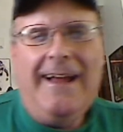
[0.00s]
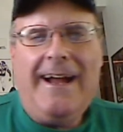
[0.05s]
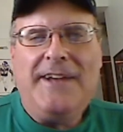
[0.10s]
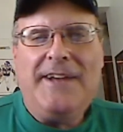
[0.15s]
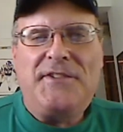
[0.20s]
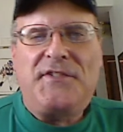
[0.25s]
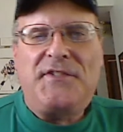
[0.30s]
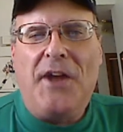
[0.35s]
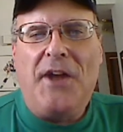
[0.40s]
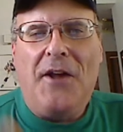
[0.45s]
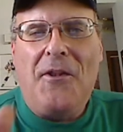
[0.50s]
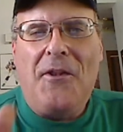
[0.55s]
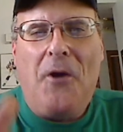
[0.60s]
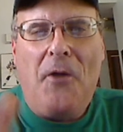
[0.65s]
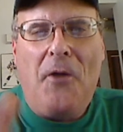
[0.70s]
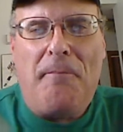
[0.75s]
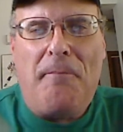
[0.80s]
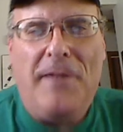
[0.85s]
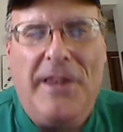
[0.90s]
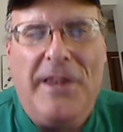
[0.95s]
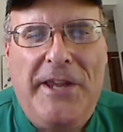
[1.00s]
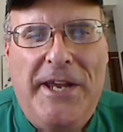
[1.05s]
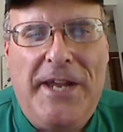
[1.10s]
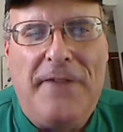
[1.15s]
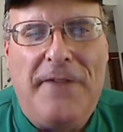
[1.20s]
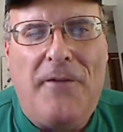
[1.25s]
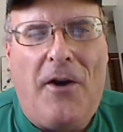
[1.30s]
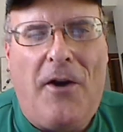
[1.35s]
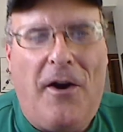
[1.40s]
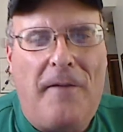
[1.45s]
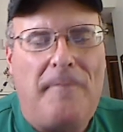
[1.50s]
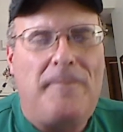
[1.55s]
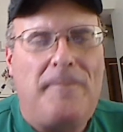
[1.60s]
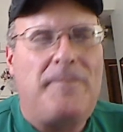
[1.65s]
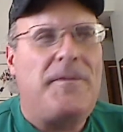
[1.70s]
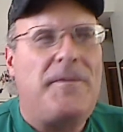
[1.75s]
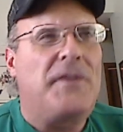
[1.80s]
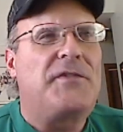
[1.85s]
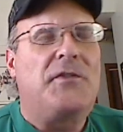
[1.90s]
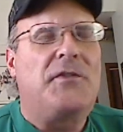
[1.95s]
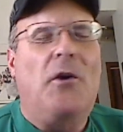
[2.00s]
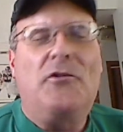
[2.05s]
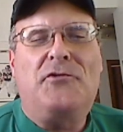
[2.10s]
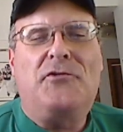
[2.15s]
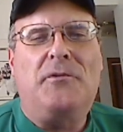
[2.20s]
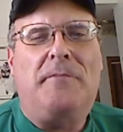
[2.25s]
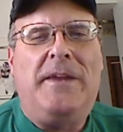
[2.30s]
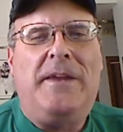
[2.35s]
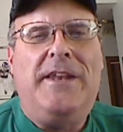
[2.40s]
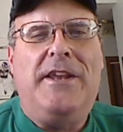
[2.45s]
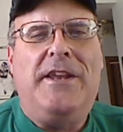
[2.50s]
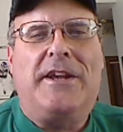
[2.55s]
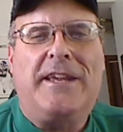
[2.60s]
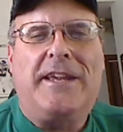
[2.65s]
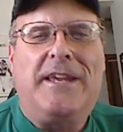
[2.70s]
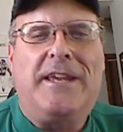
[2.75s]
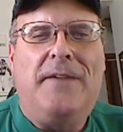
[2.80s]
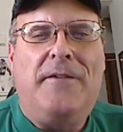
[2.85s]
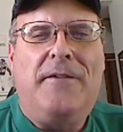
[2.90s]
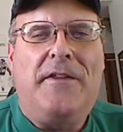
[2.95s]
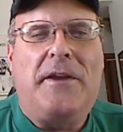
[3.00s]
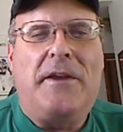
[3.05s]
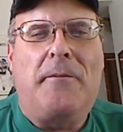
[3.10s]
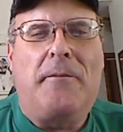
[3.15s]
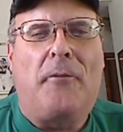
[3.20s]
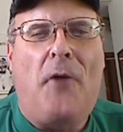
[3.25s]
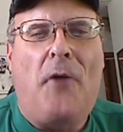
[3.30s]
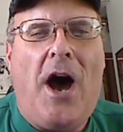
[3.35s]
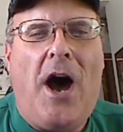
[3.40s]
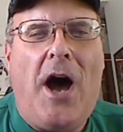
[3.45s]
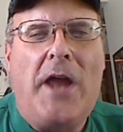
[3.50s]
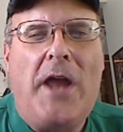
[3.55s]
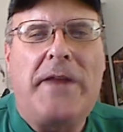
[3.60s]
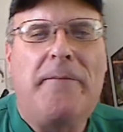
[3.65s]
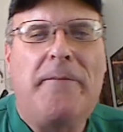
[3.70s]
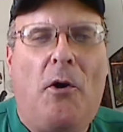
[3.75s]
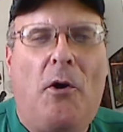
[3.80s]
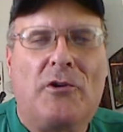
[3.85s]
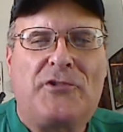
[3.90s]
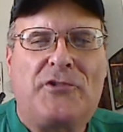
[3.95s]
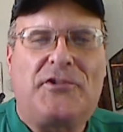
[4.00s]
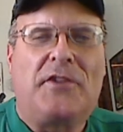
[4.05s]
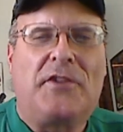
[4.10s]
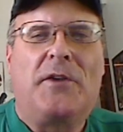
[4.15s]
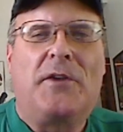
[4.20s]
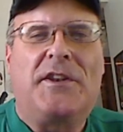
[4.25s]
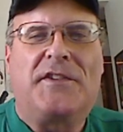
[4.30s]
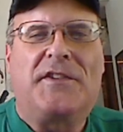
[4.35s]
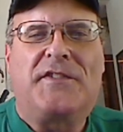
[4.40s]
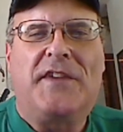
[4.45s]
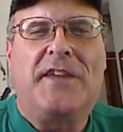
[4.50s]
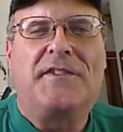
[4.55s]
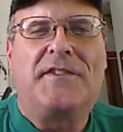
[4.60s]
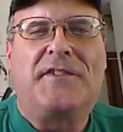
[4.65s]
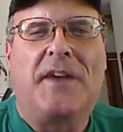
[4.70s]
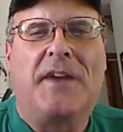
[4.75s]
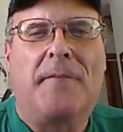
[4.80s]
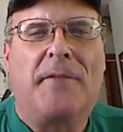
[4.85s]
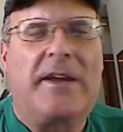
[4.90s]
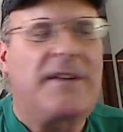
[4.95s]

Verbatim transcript: I still don't believe the social media can give you the raw emotion of when you send something.